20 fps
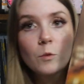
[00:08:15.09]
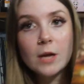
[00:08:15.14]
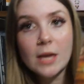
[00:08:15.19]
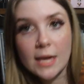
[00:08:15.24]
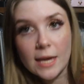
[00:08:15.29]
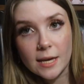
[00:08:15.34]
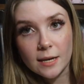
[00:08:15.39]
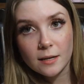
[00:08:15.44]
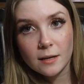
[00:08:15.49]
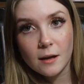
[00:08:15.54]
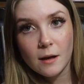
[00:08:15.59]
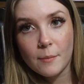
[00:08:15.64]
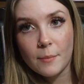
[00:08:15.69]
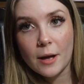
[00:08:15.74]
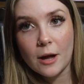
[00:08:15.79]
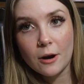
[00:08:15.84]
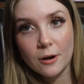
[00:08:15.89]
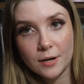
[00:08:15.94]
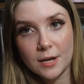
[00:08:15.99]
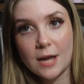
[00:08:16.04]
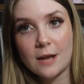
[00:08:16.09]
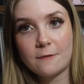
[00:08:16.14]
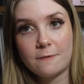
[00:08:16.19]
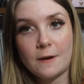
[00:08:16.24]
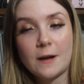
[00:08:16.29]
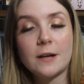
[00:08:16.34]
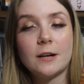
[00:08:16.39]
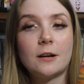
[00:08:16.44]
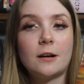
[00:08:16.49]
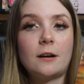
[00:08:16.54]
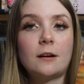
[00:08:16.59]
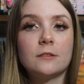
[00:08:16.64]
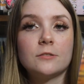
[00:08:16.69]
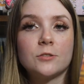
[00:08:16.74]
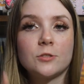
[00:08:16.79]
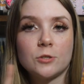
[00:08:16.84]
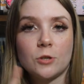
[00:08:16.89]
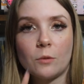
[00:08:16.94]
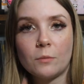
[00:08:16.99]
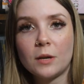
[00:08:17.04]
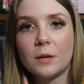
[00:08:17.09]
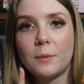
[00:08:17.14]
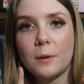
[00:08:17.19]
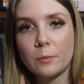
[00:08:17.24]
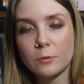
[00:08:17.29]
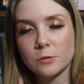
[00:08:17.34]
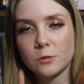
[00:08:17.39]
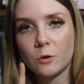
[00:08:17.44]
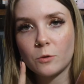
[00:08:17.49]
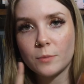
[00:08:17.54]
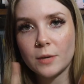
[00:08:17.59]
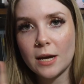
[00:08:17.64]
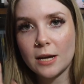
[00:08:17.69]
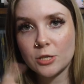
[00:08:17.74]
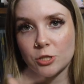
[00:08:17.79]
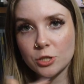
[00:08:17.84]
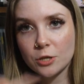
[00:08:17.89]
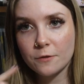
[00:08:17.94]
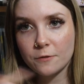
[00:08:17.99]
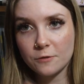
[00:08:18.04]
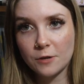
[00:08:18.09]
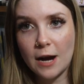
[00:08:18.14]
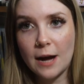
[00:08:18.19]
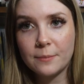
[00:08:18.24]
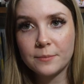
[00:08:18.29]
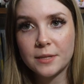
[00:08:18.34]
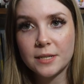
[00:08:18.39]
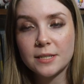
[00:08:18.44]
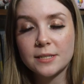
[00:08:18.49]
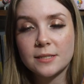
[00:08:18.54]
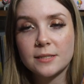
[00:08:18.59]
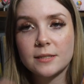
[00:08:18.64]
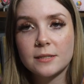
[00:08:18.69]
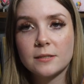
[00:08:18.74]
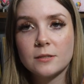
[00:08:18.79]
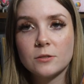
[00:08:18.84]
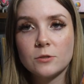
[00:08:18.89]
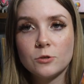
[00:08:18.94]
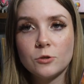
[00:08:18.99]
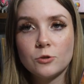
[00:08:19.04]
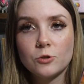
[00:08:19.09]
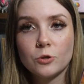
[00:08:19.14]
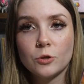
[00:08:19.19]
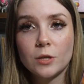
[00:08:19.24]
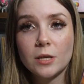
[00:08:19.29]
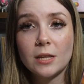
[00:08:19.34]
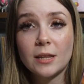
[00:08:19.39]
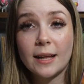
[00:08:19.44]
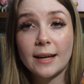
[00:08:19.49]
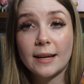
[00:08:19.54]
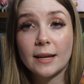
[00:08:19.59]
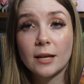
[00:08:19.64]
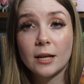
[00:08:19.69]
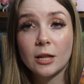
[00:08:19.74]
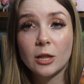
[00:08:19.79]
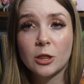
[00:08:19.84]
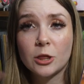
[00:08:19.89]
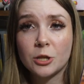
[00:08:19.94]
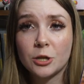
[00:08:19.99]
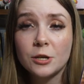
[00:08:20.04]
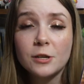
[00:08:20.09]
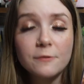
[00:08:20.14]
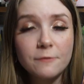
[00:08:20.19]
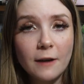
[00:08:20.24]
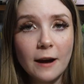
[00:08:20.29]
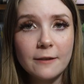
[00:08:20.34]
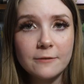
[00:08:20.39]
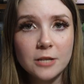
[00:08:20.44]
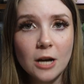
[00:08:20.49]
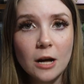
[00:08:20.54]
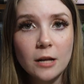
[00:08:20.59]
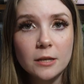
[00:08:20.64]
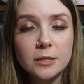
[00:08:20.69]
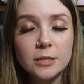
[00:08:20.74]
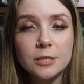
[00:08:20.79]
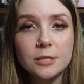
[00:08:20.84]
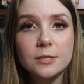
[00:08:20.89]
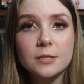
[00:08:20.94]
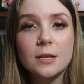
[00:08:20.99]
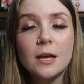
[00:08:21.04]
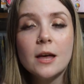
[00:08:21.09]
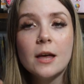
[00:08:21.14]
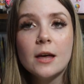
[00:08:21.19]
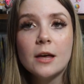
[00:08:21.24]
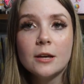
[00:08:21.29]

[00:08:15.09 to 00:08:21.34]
We by Arcade Fire. So many people told me I should have grabbed this. This is usually like $35.